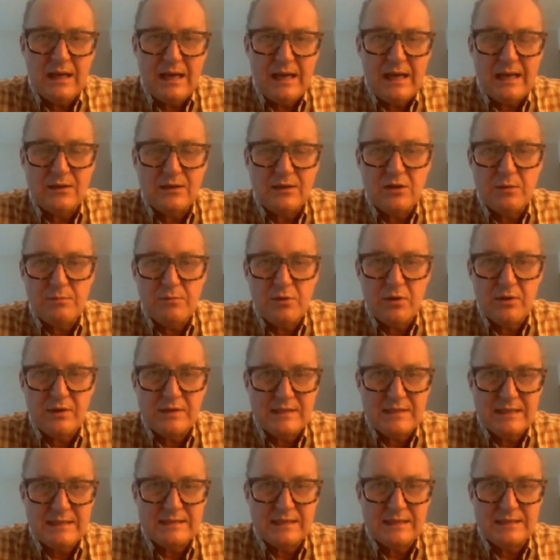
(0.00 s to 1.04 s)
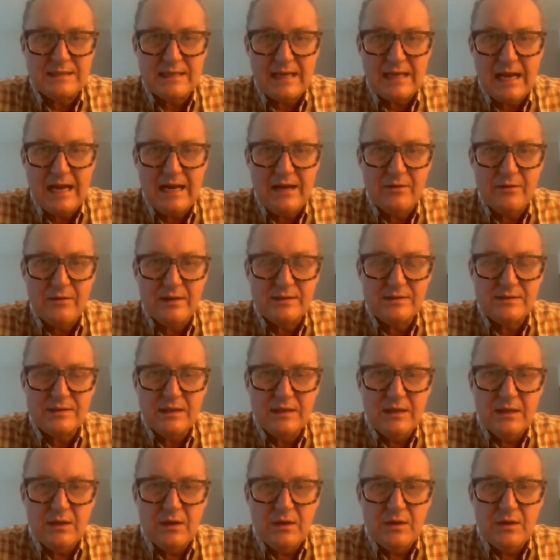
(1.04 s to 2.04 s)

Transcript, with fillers: and communities as carers.